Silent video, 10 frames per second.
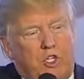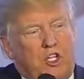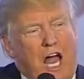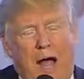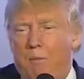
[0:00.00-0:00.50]

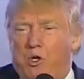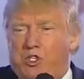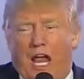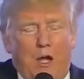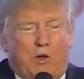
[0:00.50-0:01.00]
Saddam
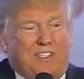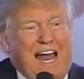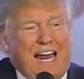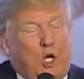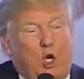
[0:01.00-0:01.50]
Hussein was
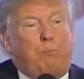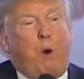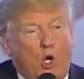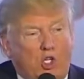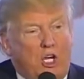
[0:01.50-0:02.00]
not a good
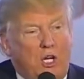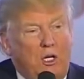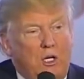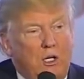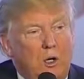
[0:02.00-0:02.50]
person.
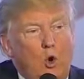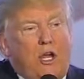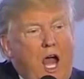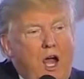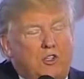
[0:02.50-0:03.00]
Who
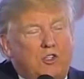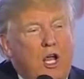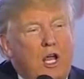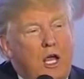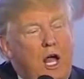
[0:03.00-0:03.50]
cares?
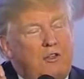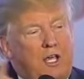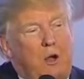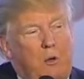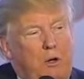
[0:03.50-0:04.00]
I'll
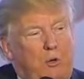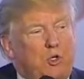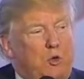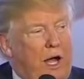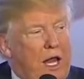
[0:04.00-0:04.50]
tell you what he
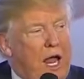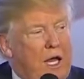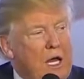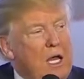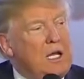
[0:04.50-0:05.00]
was great
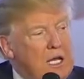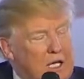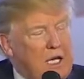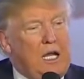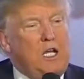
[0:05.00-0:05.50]
at.
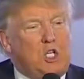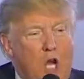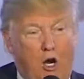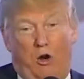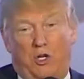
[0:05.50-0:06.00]
Killing
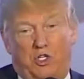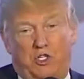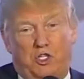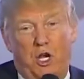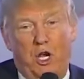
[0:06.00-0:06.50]

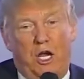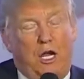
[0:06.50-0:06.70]
terrorists.